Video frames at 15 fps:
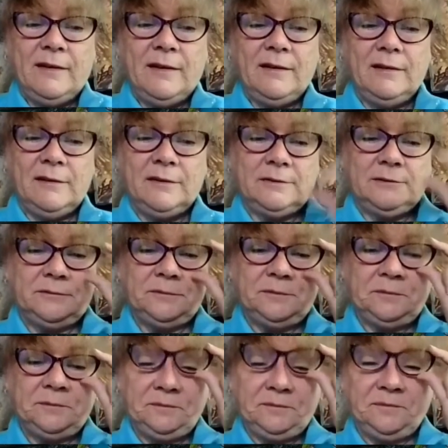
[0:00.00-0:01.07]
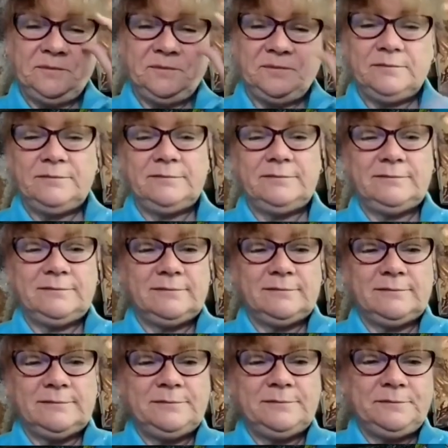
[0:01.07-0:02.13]

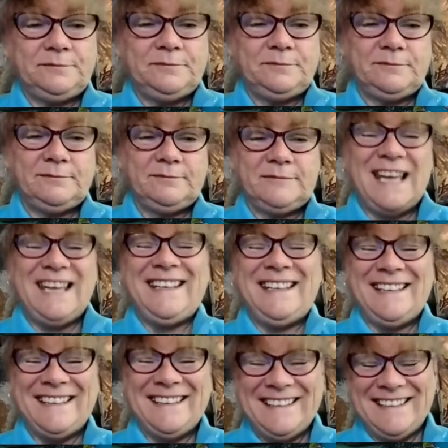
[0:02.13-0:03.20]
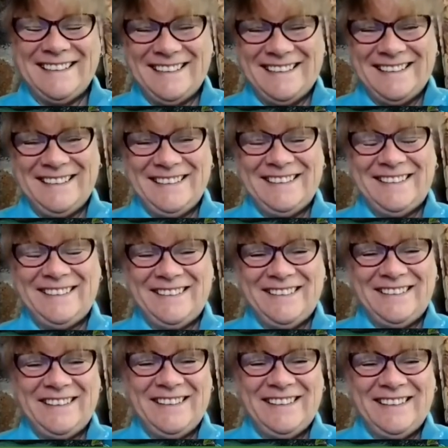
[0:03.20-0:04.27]

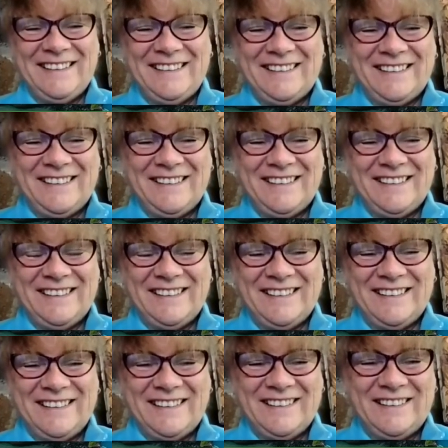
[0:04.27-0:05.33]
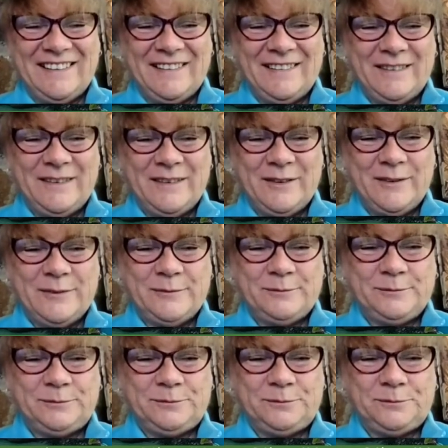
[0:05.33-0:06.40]

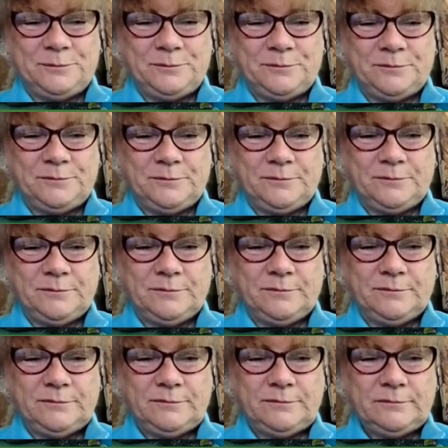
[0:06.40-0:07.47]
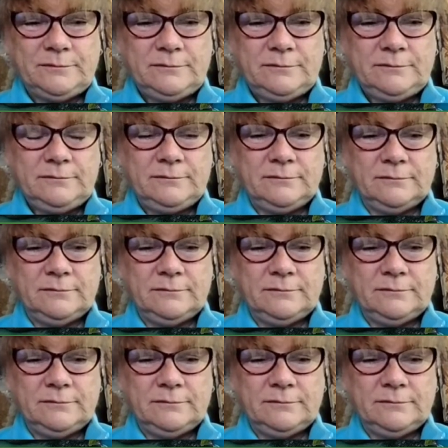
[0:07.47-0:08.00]
This person isn't speaking.